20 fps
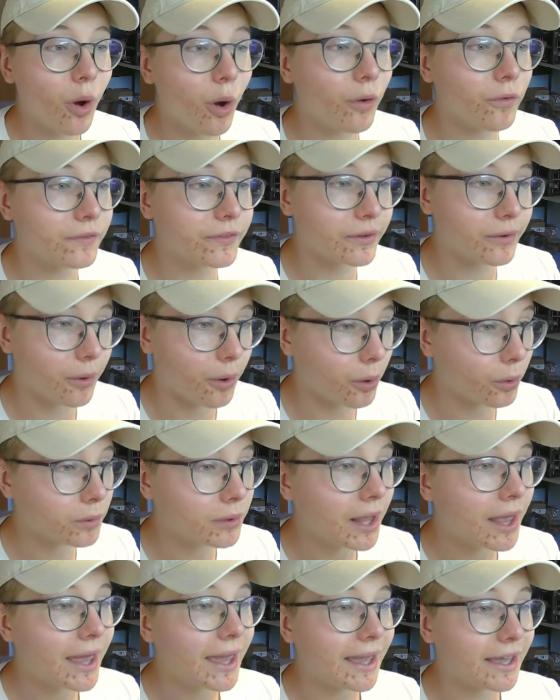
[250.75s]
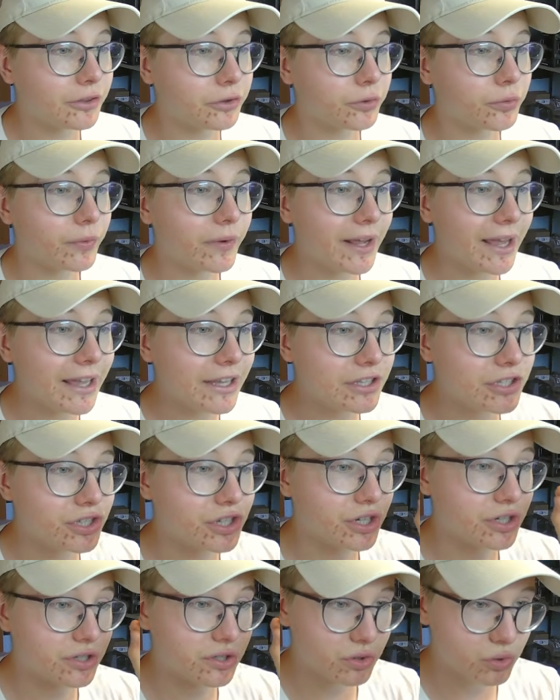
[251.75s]
of the hole, it creates
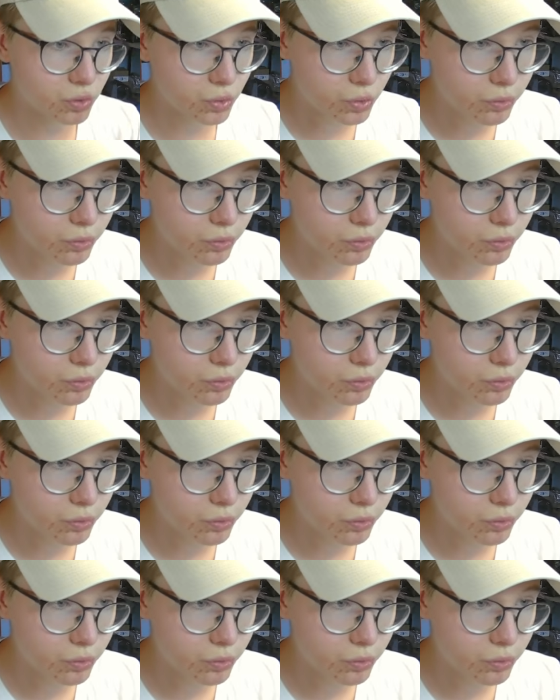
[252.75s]
just two